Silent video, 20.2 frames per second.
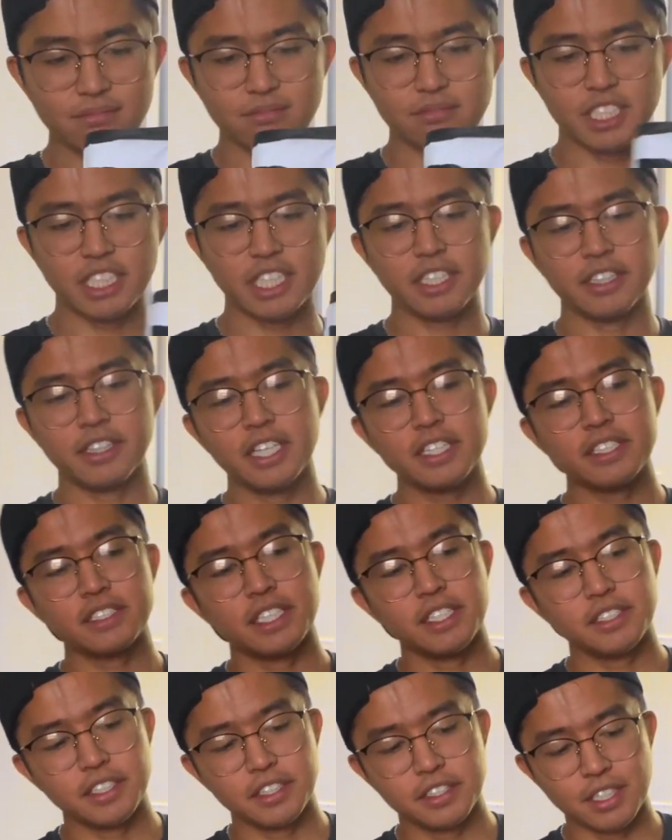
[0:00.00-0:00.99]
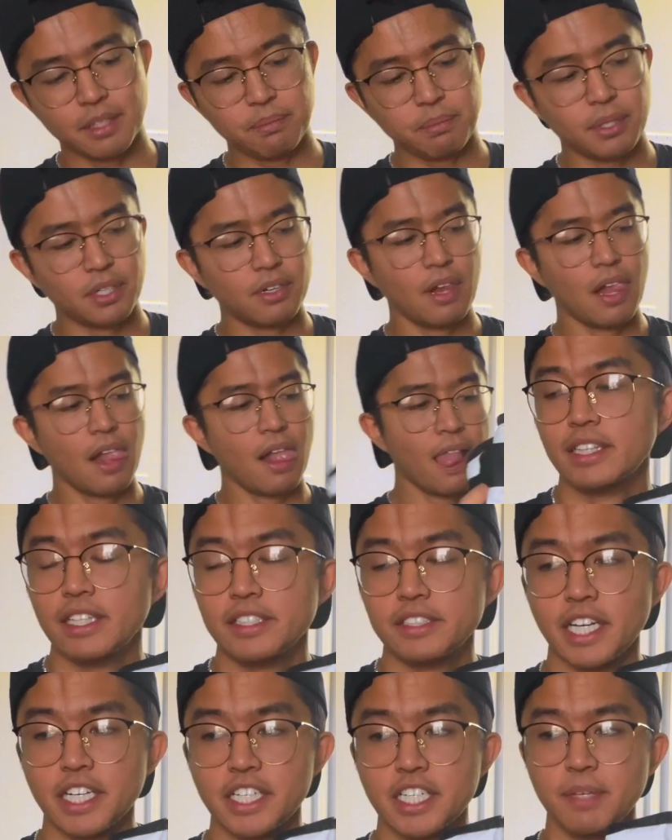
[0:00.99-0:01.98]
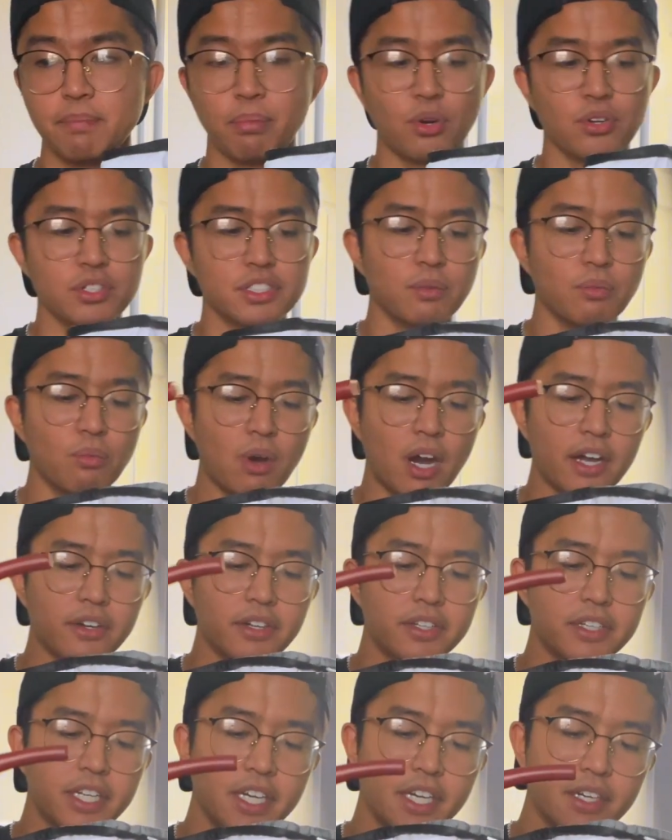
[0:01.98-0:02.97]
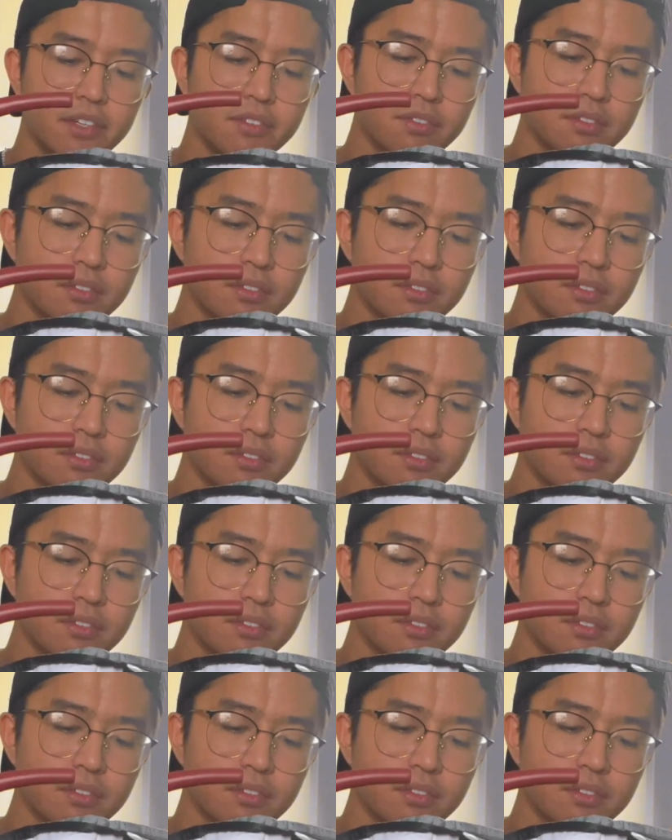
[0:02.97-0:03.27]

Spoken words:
Okay, nice easy zipper. Let's actually pour some water in here.